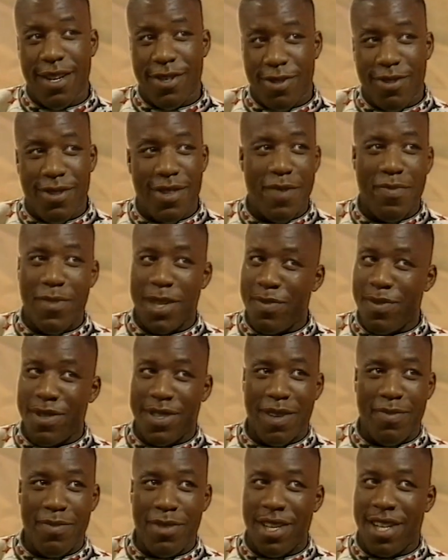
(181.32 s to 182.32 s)
surely there must be
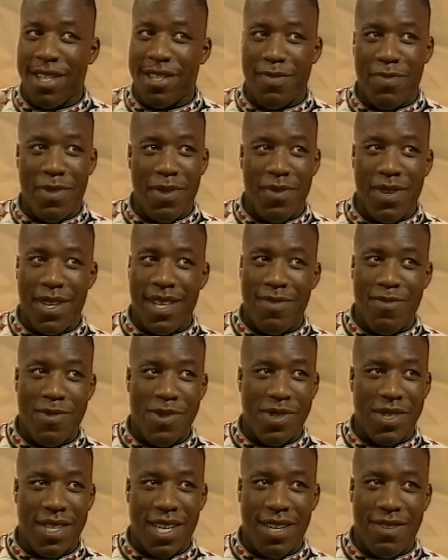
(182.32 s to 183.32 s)
some chance of me winning the
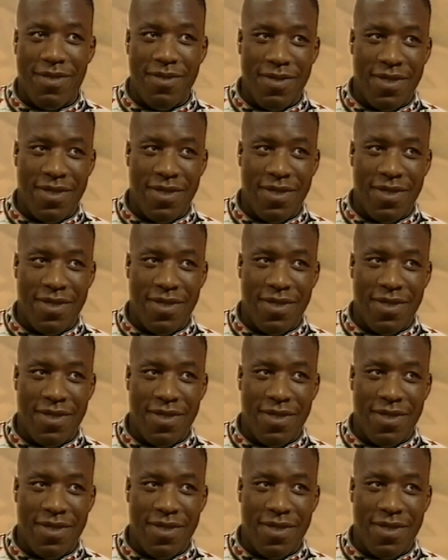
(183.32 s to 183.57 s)
world title.